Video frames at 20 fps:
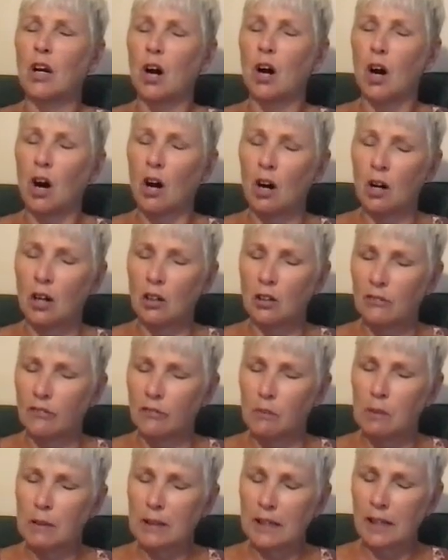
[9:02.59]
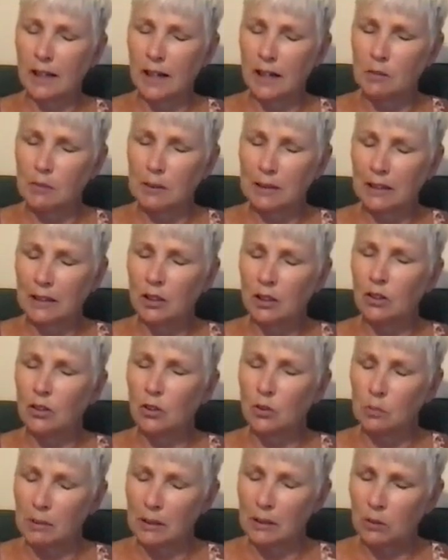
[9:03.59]
of becoming
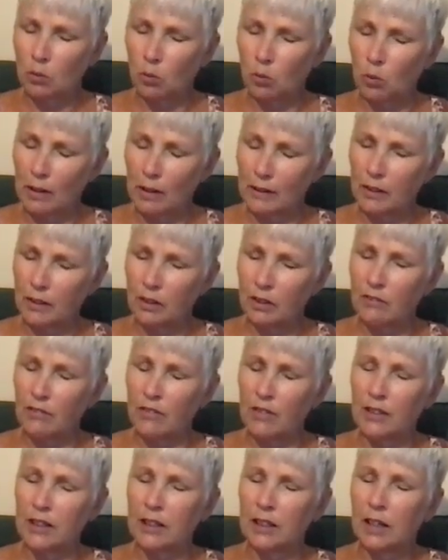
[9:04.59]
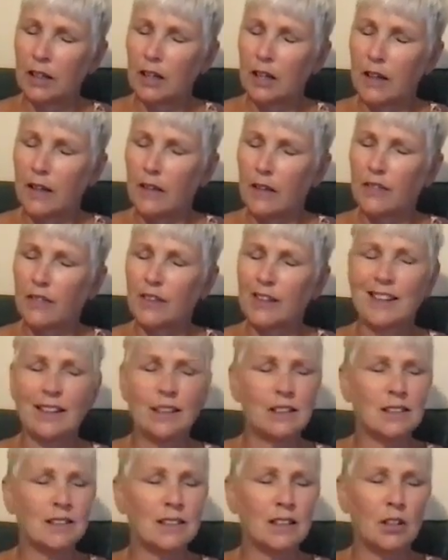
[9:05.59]
human, one of the
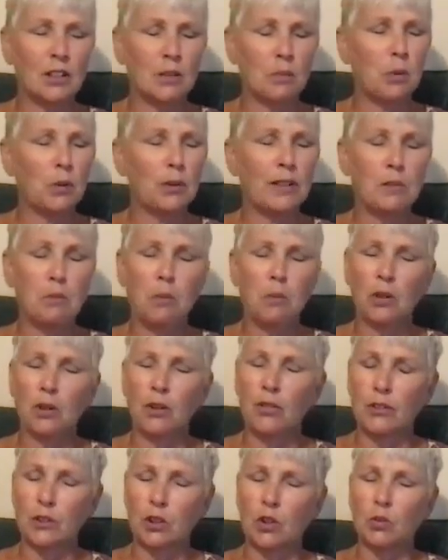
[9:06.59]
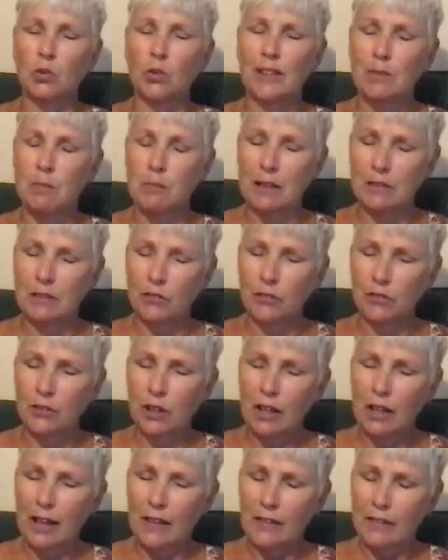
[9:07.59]
things, the pre-birth agreements
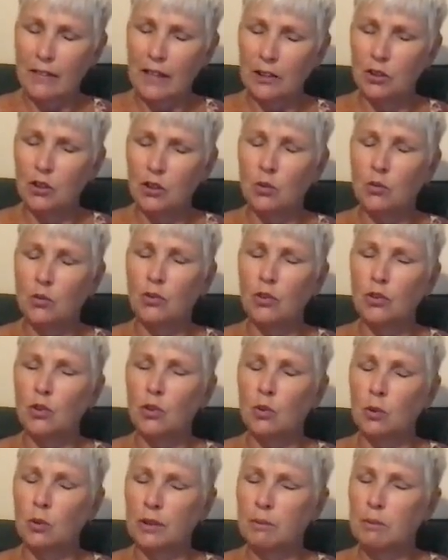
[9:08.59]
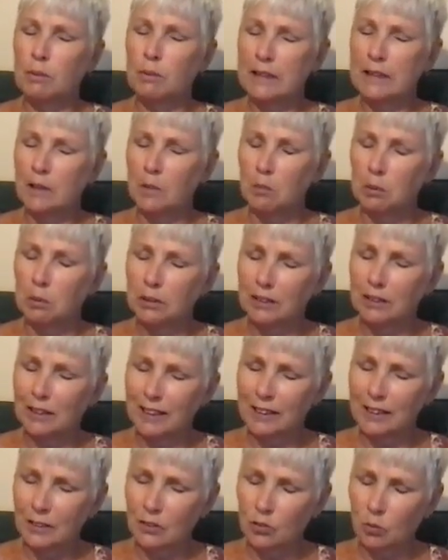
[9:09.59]
that you knew would be in
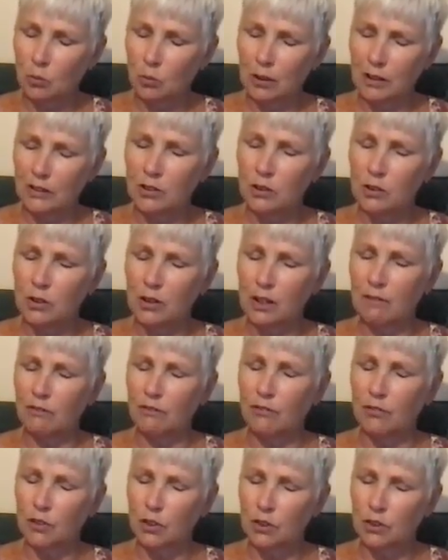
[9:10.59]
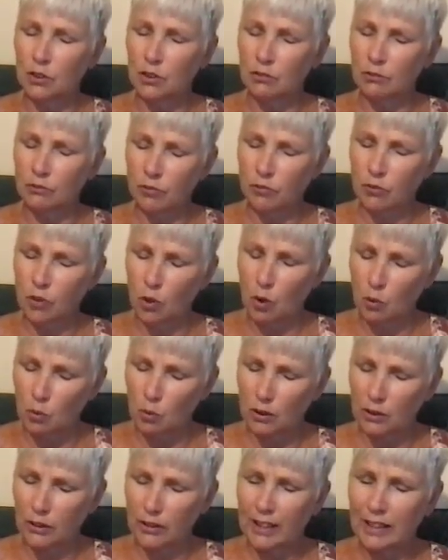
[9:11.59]
place when you come
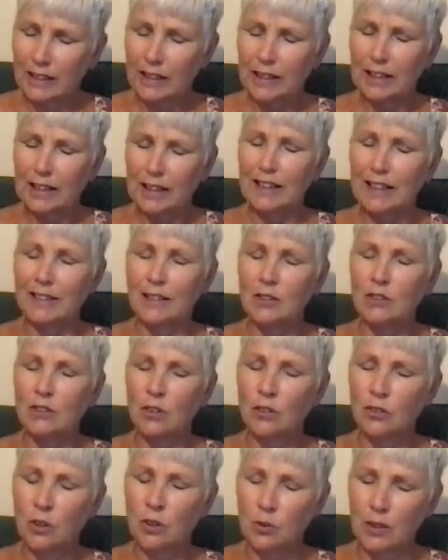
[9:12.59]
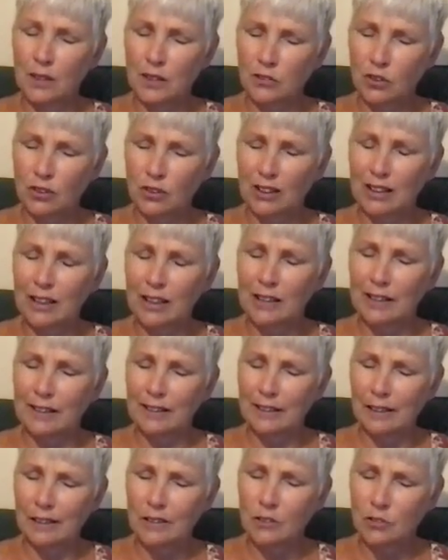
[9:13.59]
forward into this
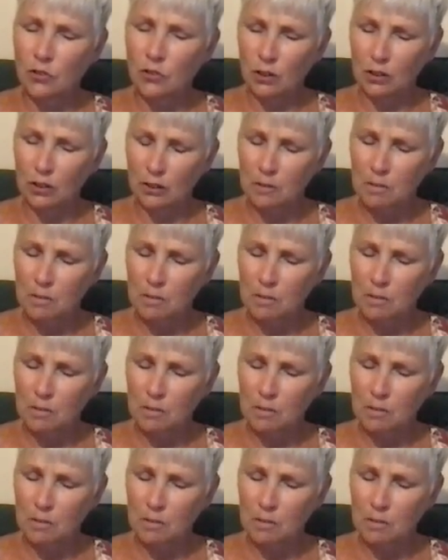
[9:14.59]
incarnation,